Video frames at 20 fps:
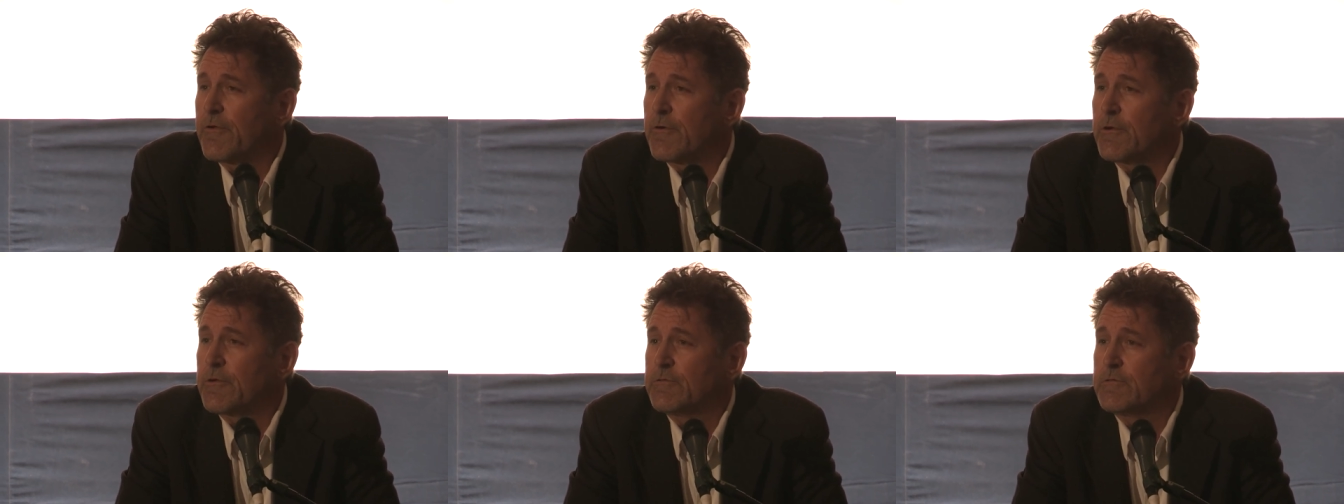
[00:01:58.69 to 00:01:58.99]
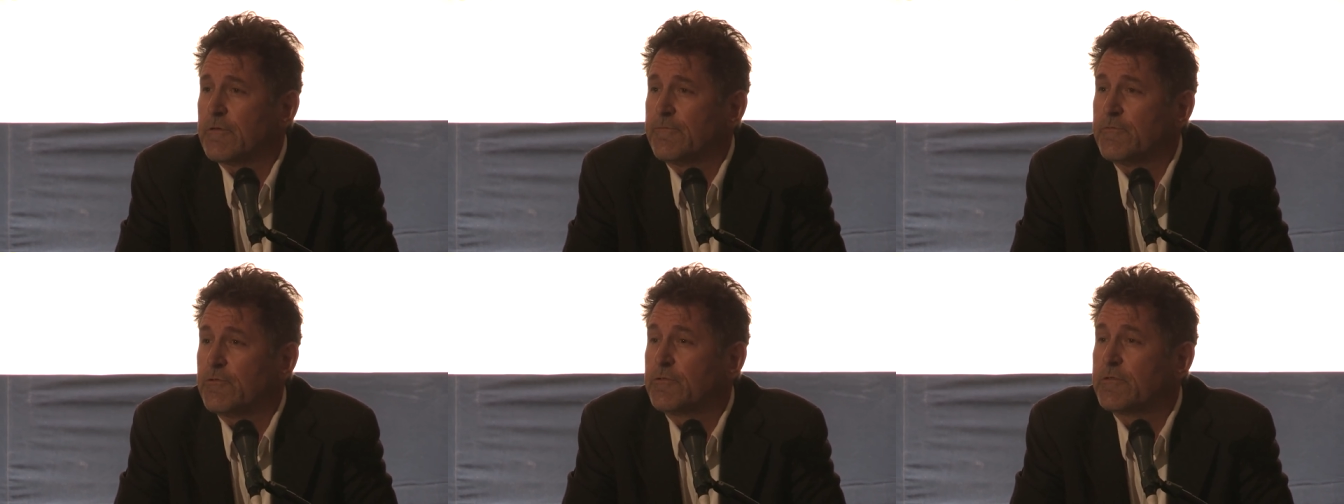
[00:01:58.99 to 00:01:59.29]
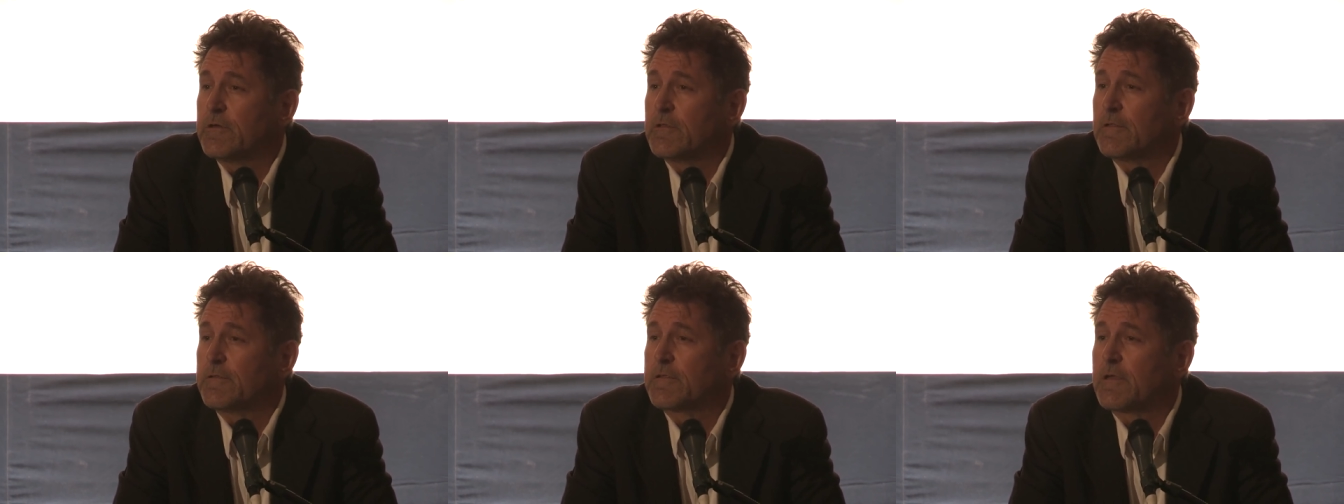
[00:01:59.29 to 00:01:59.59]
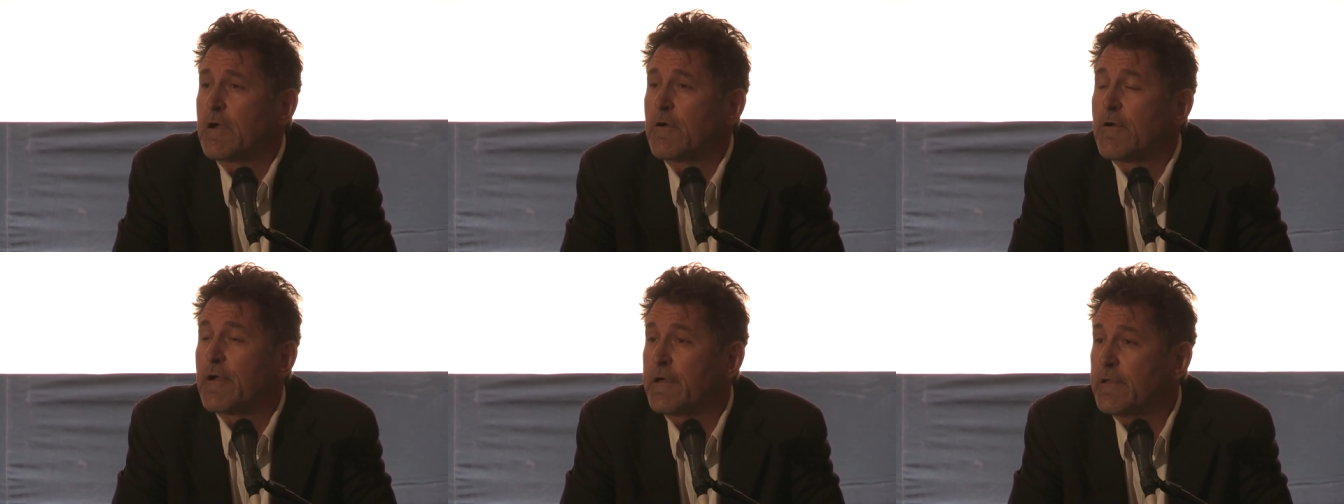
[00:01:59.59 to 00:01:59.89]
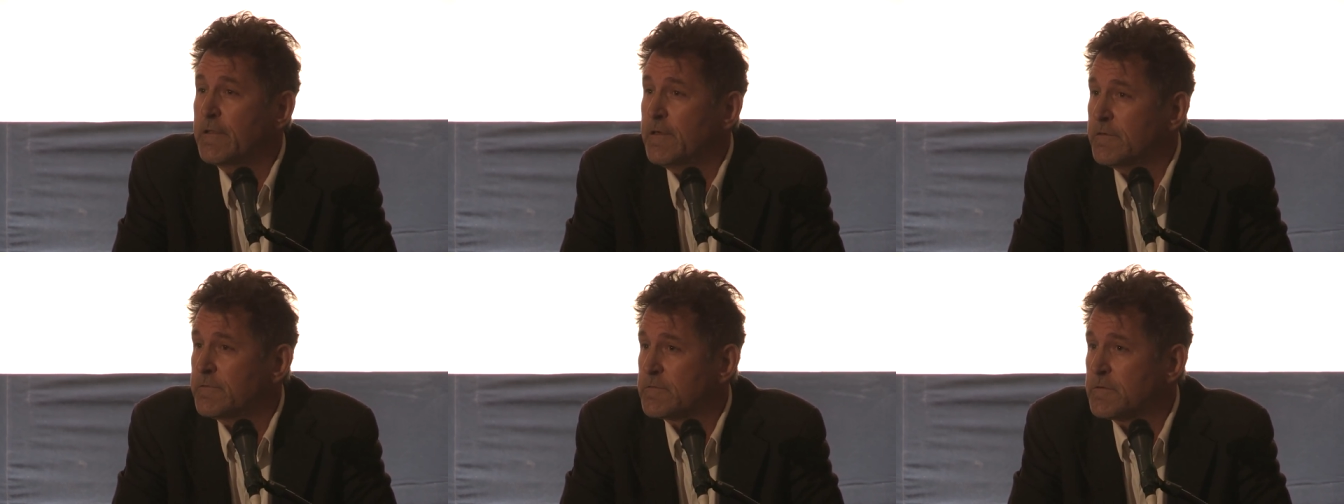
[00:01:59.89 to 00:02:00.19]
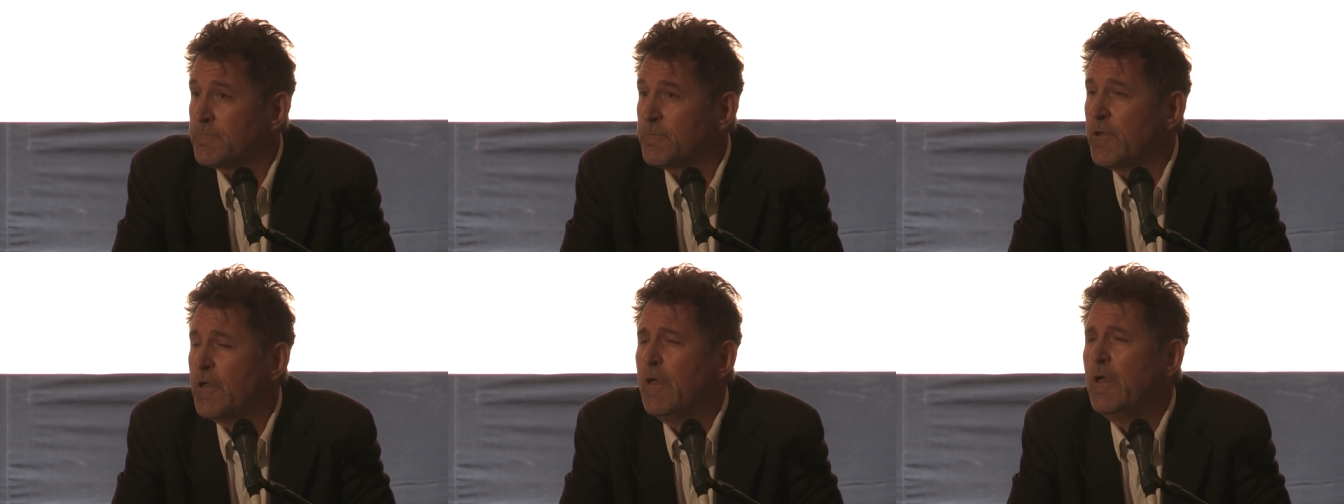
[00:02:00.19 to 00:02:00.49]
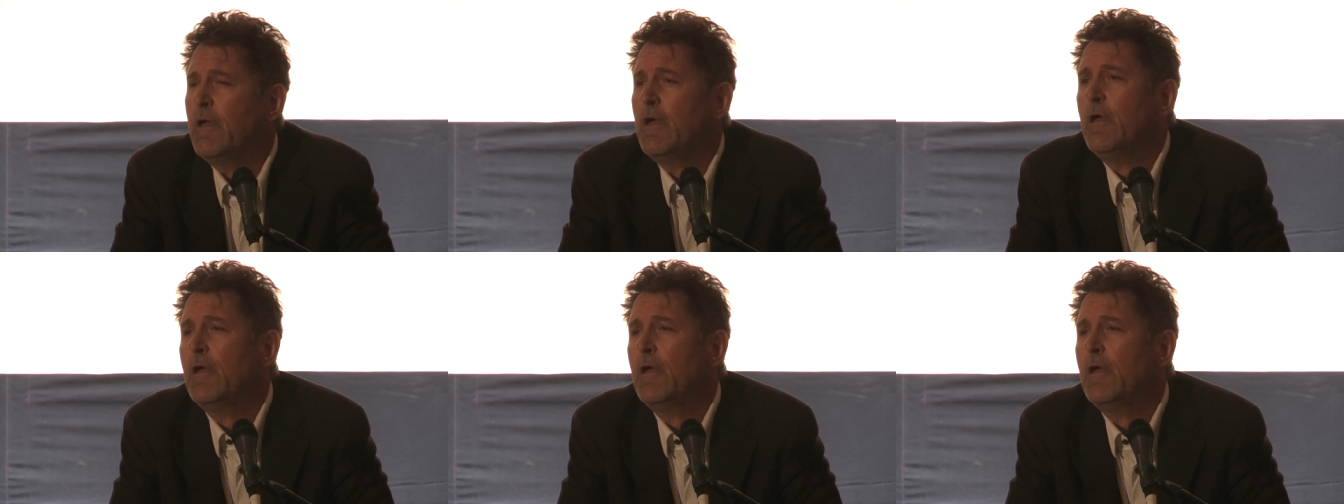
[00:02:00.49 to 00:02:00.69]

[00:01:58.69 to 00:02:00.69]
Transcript: theories of utilitarianism,